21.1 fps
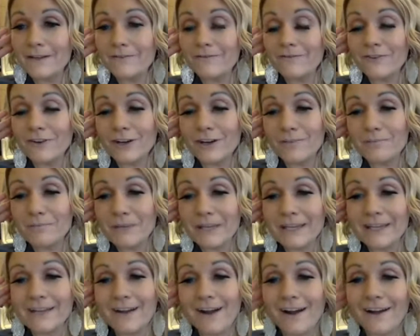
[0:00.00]
for
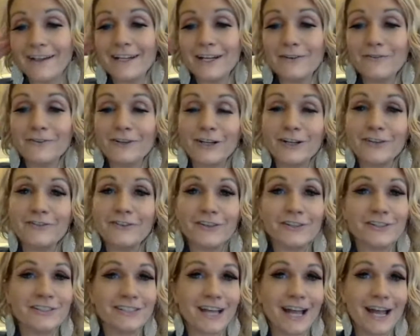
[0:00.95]
being on here for your
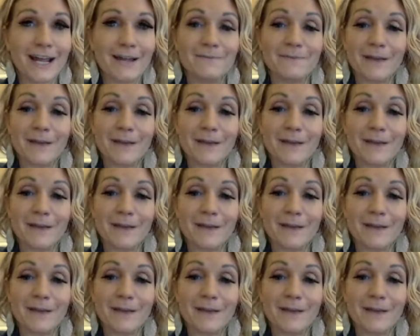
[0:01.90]
first time.